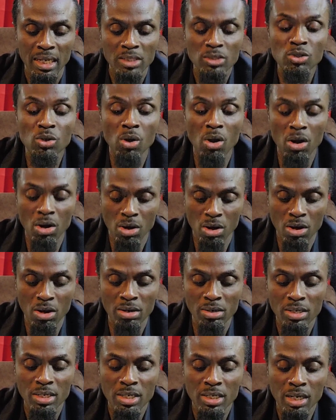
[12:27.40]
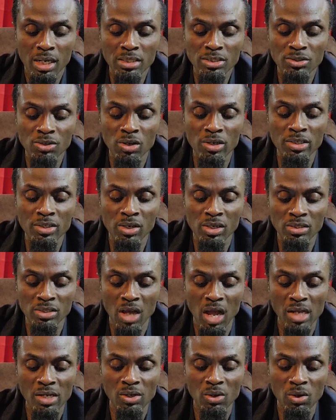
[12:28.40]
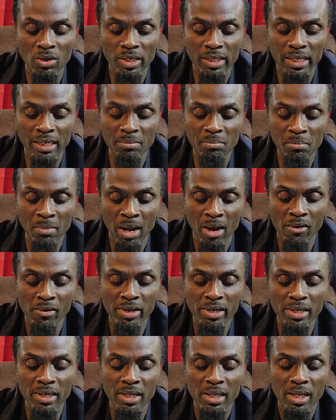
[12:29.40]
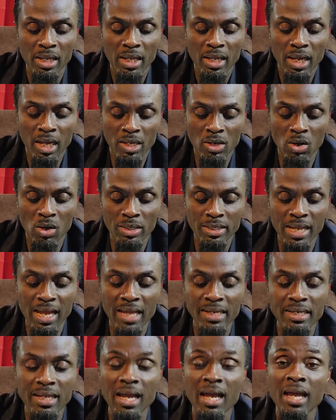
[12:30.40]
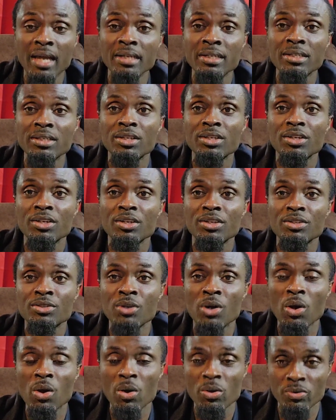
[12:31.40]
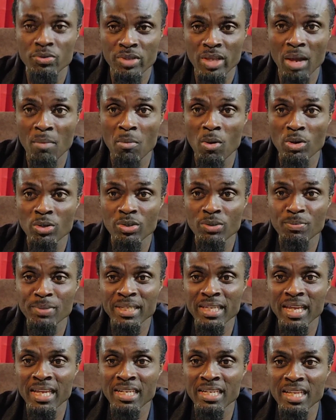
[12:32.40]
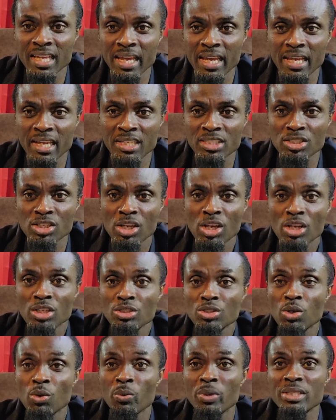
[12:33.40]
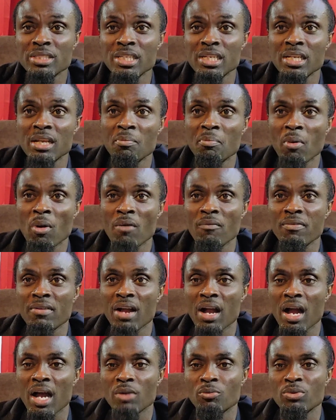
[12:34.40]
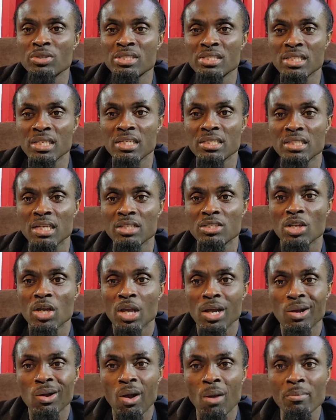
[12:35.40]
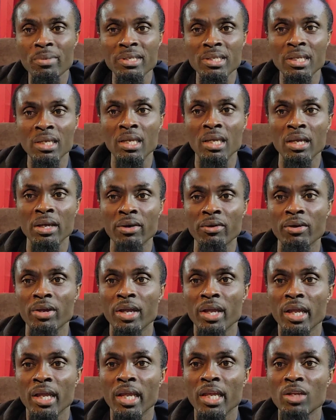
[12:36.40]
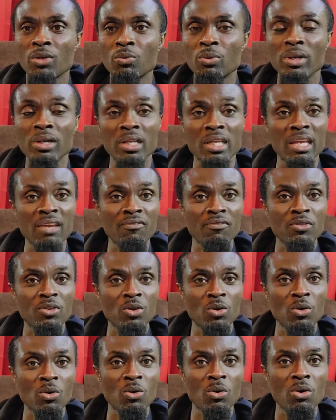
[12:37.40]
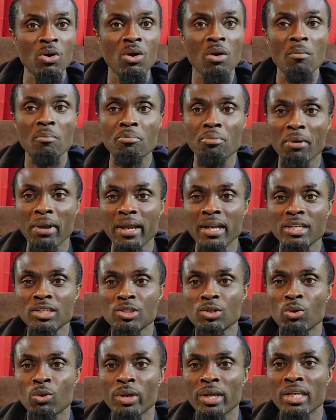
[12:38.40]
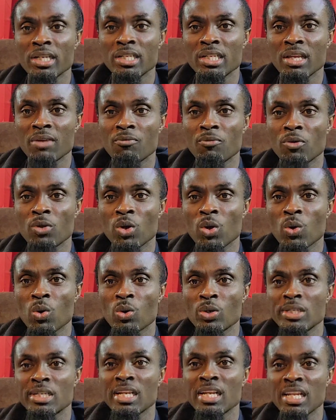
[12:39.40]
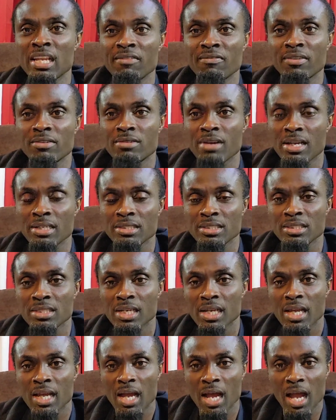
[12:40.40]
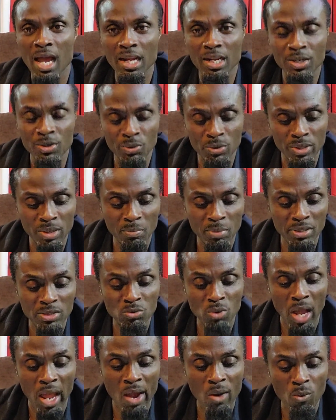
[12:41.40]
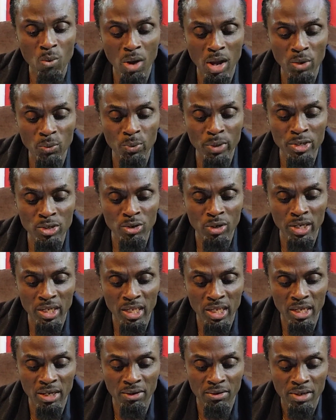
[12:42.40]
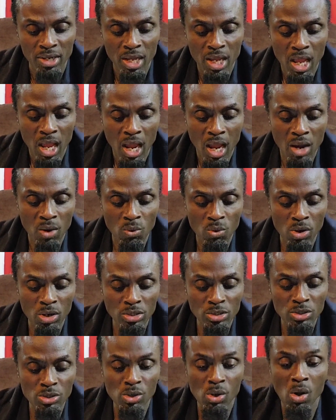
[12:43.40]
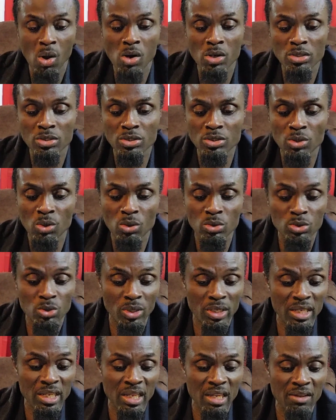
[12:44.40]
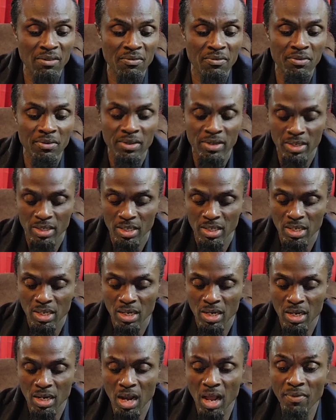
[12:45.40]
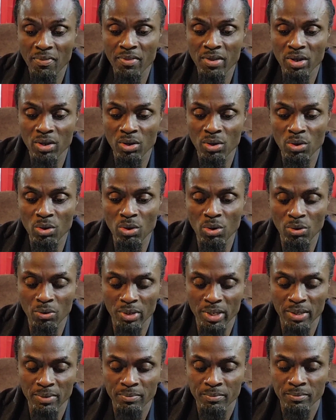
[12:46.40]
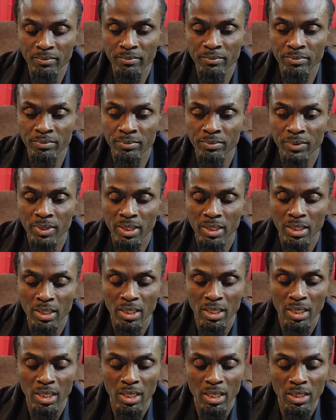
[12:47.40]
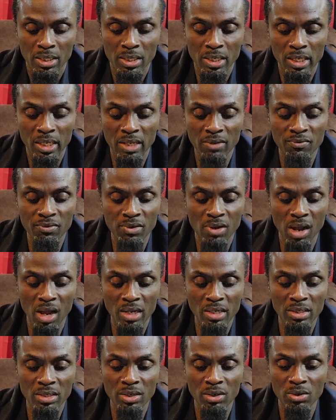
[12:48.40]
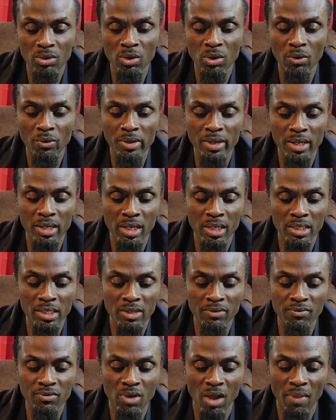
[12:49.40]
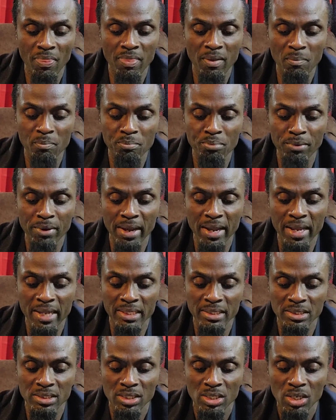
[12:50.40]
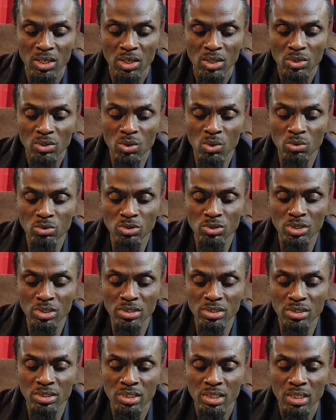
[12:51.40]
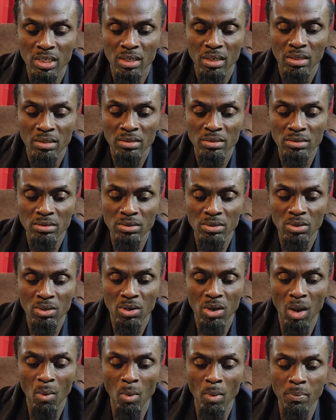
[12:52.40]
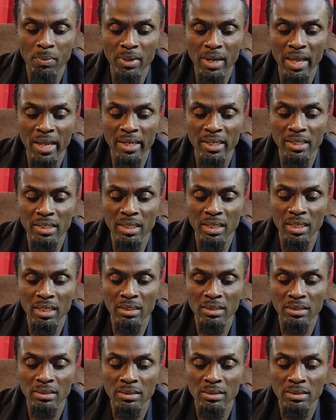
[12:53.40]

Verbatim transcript: to her, concerning her daughter going to get married and all that. And you know, they're about to be engaged. So we see the power of God. We see that coming here, it will give you breakthrough. It give you deliverance. Hallelujah. But I want when you're here, I want you also to give God the glory. To give God the glory and give God the praise. Don't just come up like that